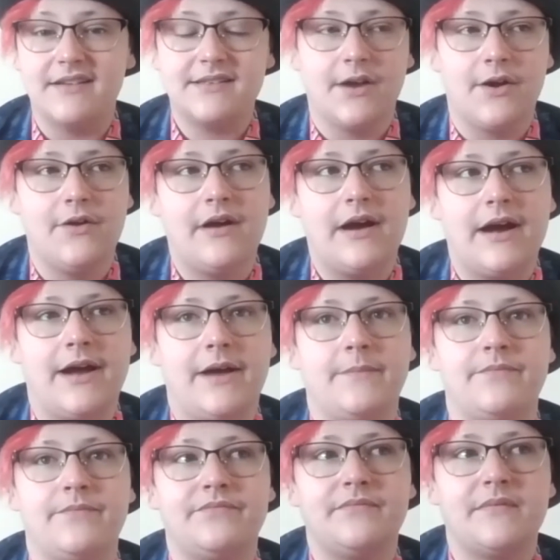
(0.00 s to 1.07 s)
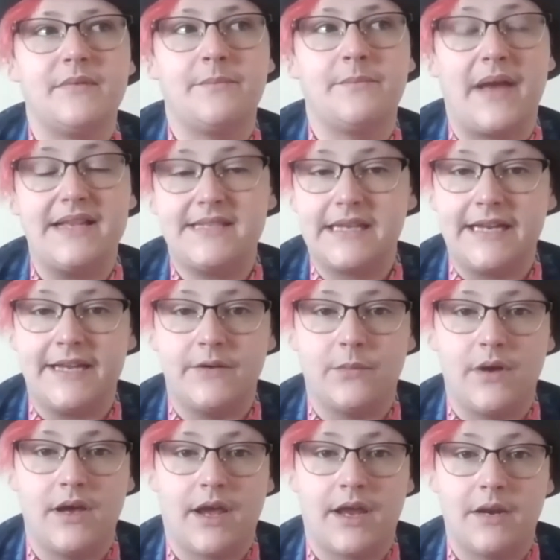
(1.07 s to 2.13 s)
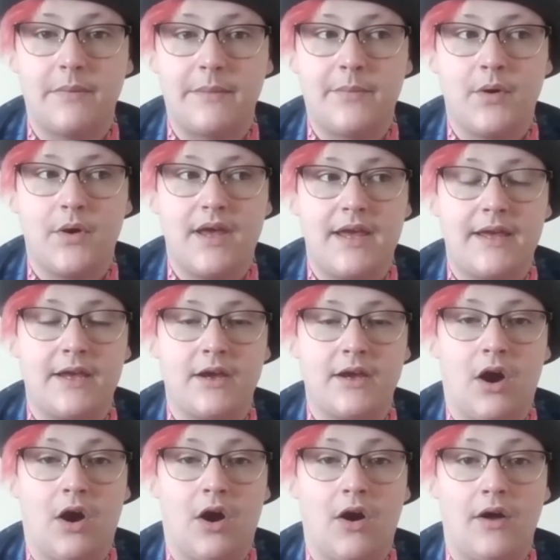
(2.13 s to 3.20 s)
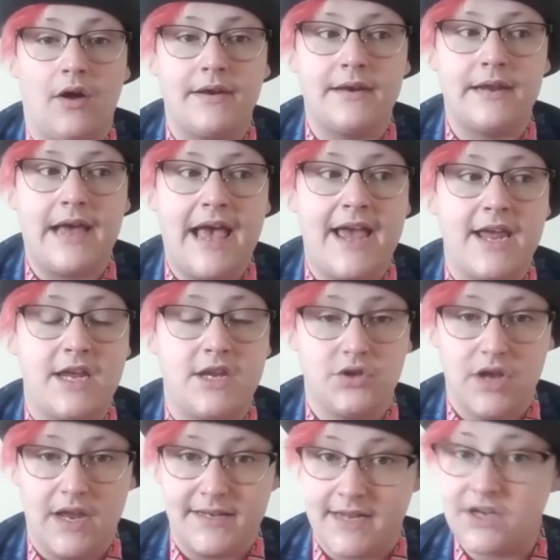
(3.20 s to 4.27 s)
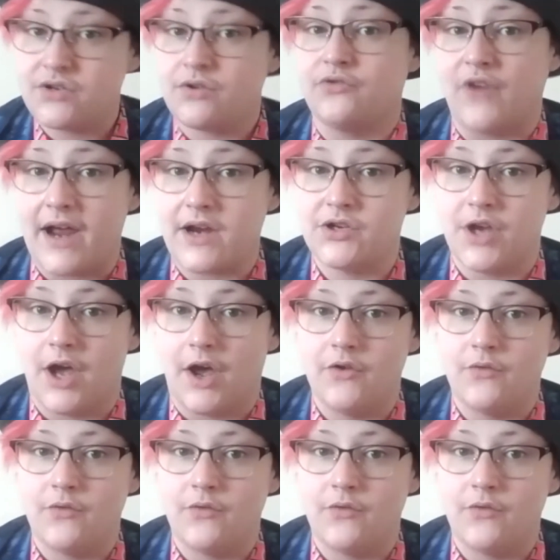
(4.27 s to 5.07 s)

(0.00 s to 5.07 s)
So basically, we're going to be putting on a digital drag show,